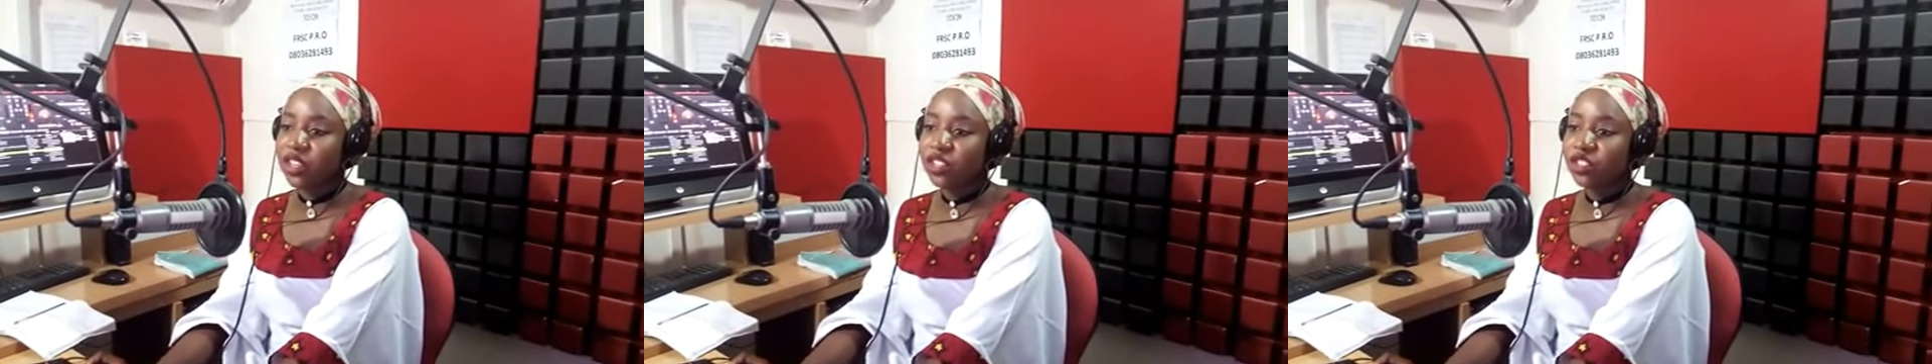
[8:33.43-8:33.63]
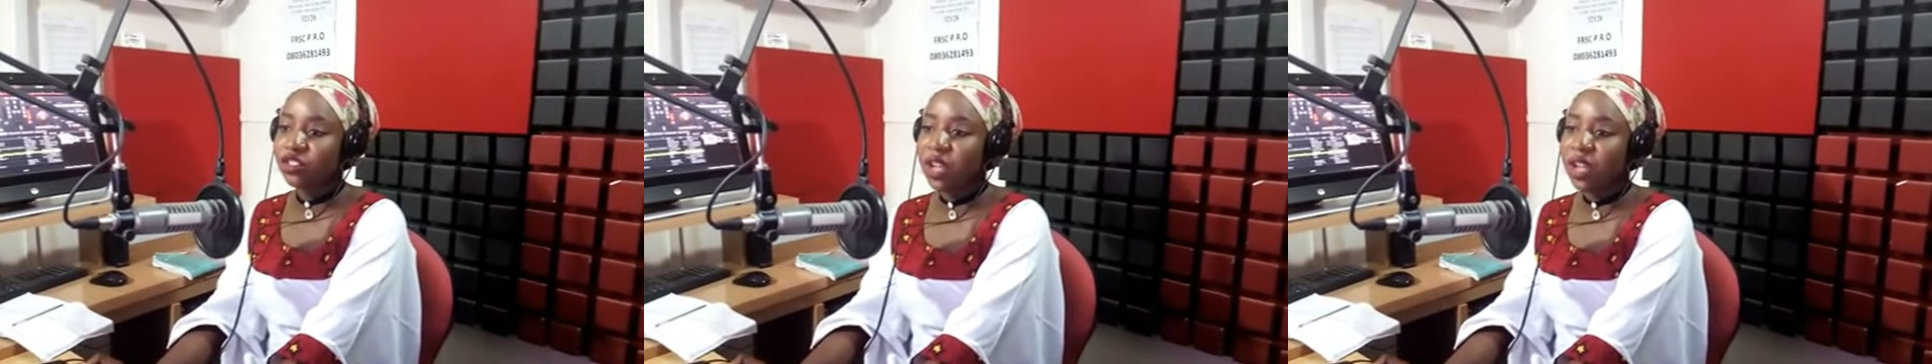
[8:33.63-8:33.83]

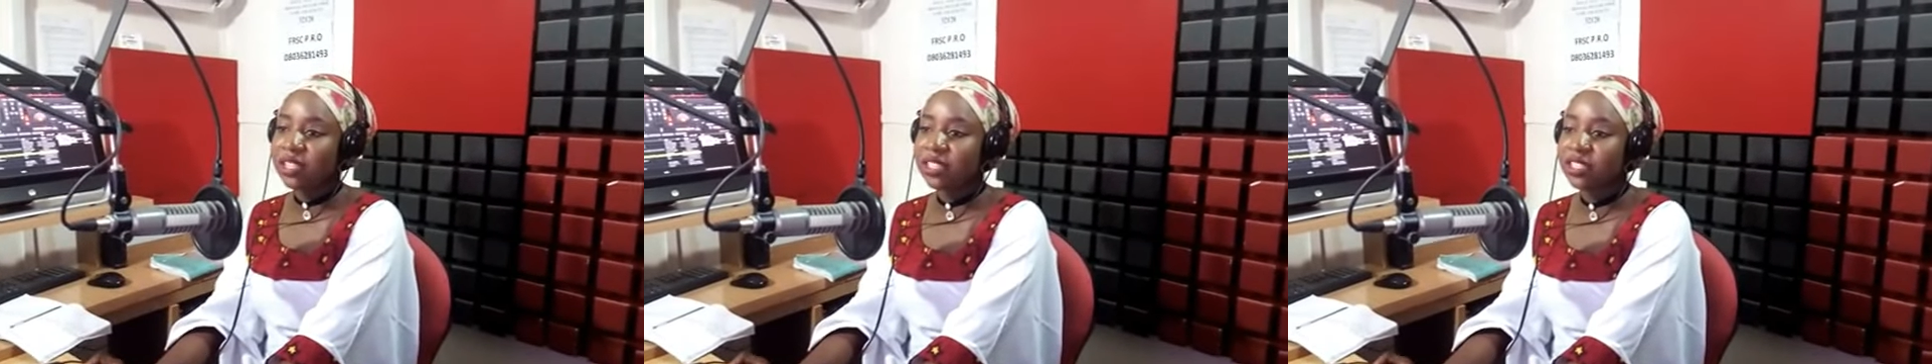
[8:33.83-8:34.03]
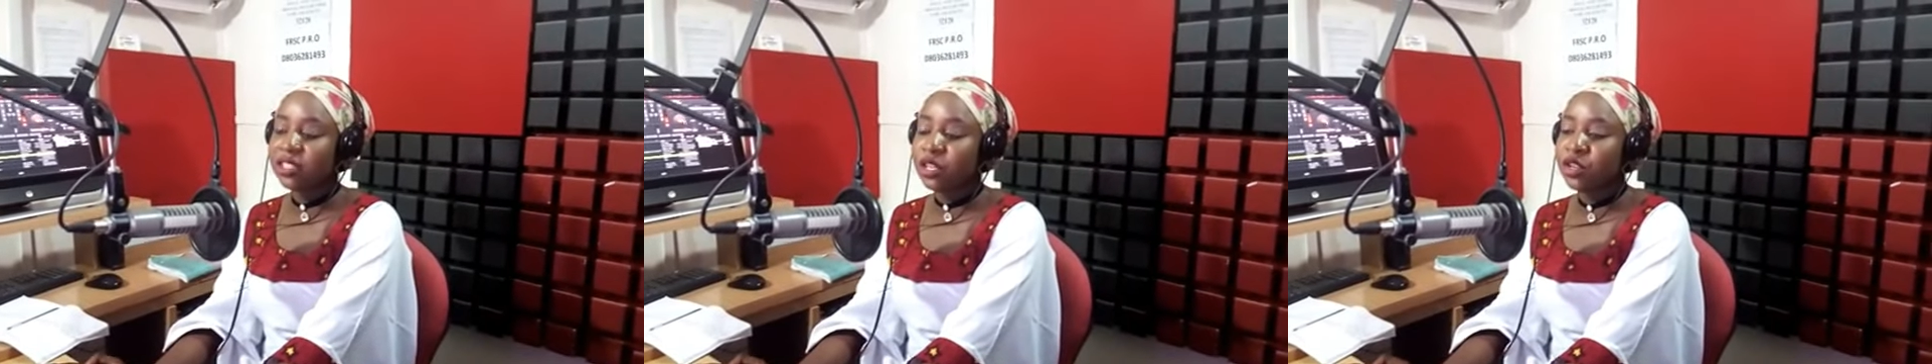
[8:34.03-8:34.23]

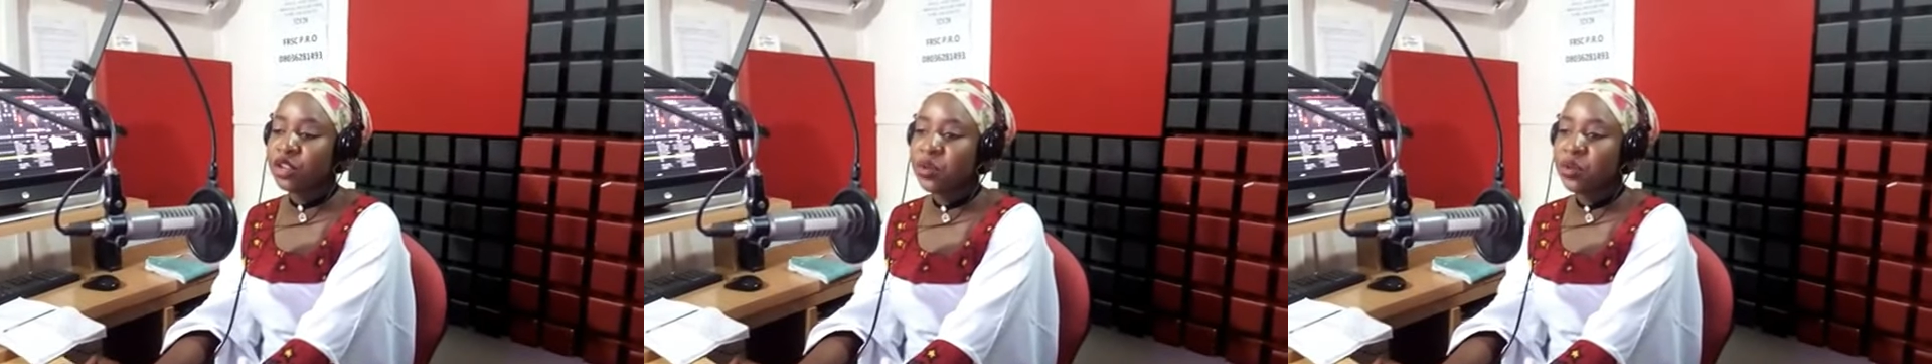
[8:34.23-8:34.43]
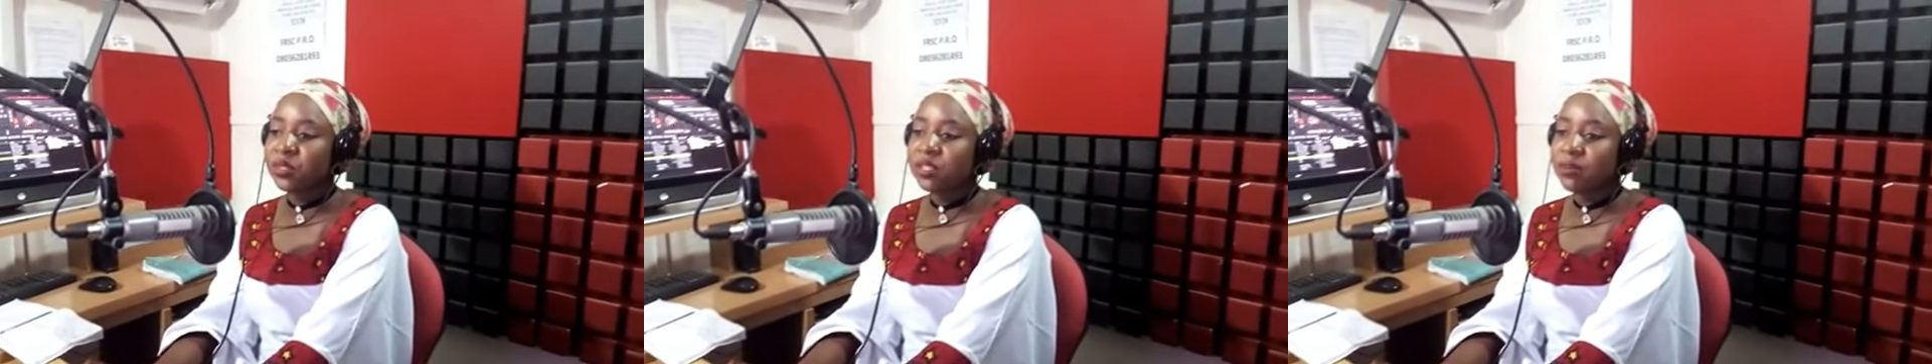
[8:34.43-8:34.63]
constructing a
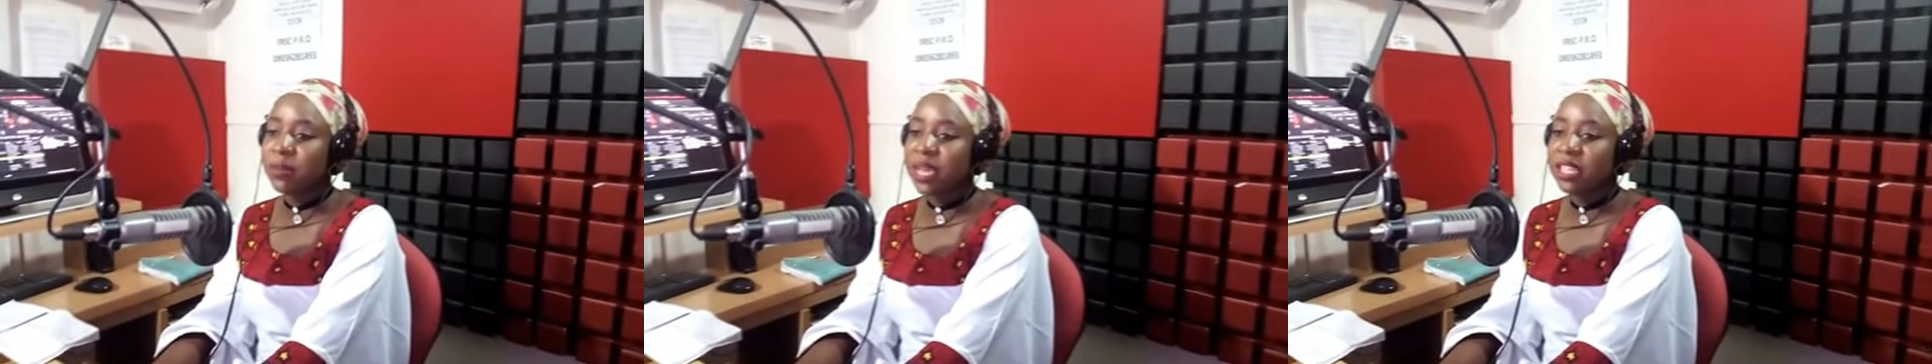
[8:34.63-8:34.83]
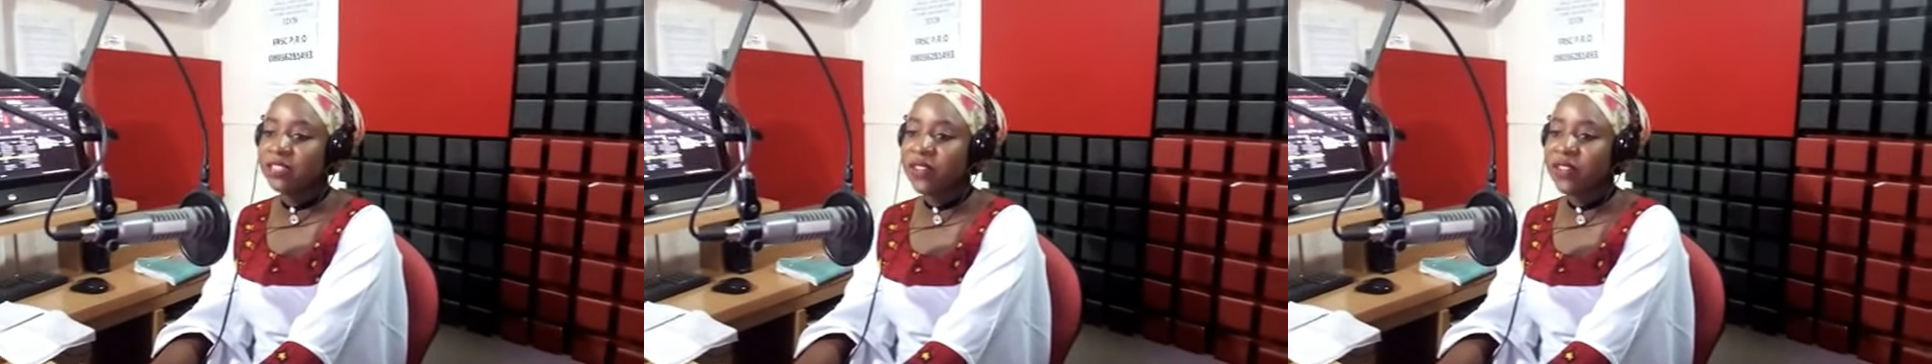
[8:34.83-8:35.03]
new
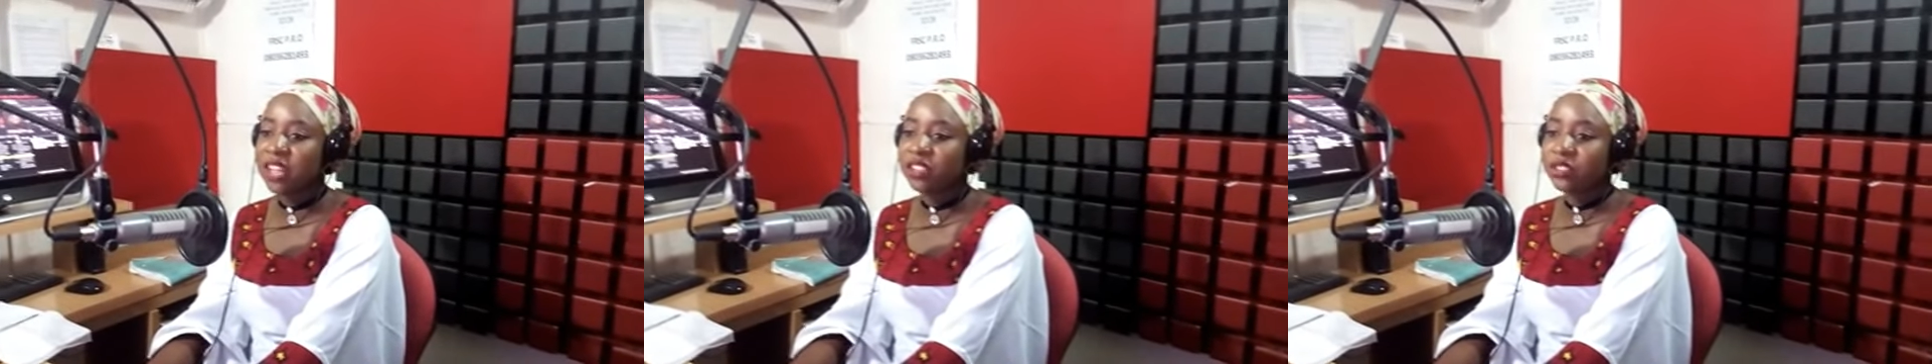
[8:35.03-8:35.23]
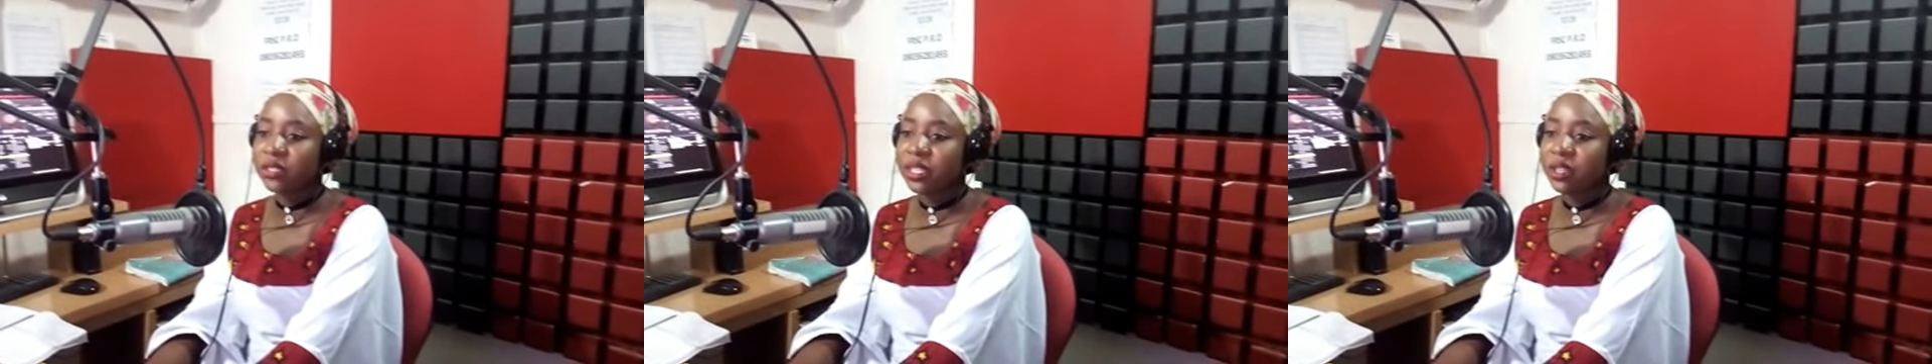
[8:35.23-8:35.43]
cement
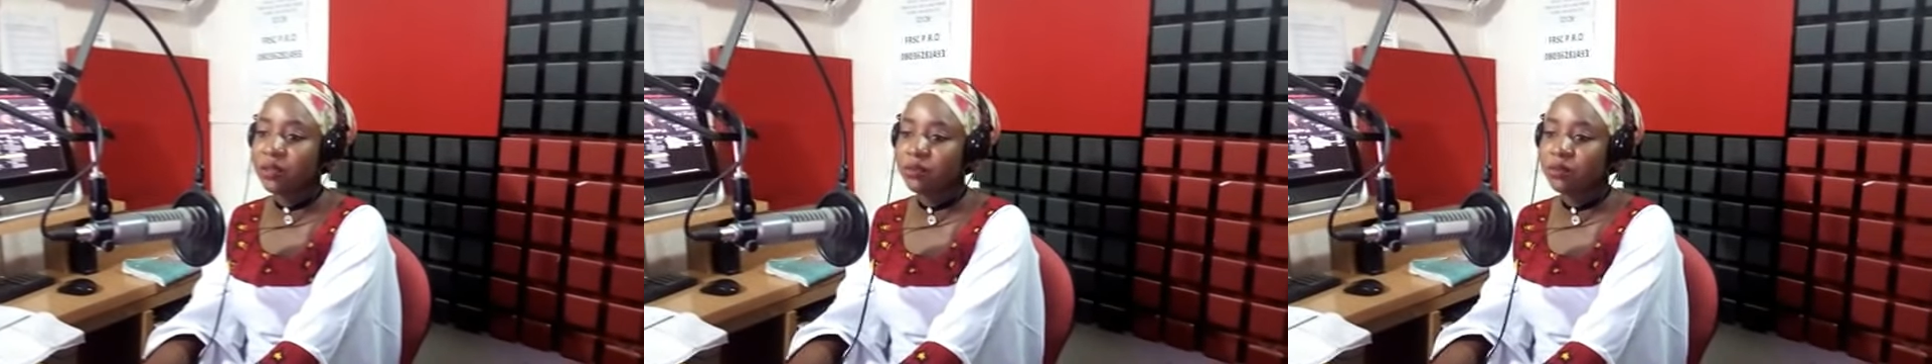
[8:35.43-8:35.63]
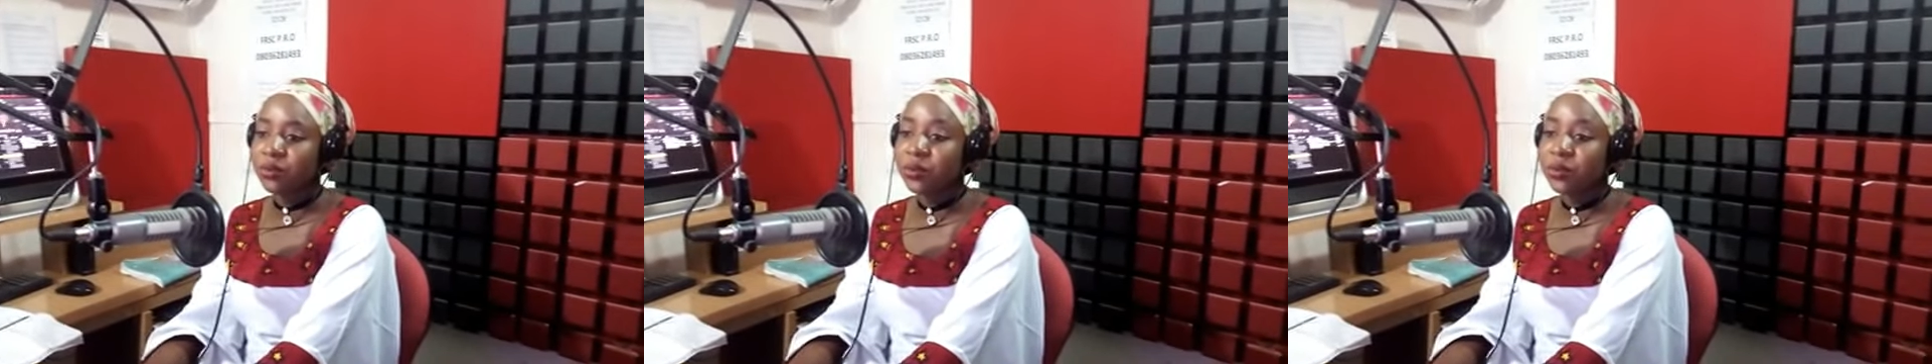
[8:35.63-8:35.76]
factory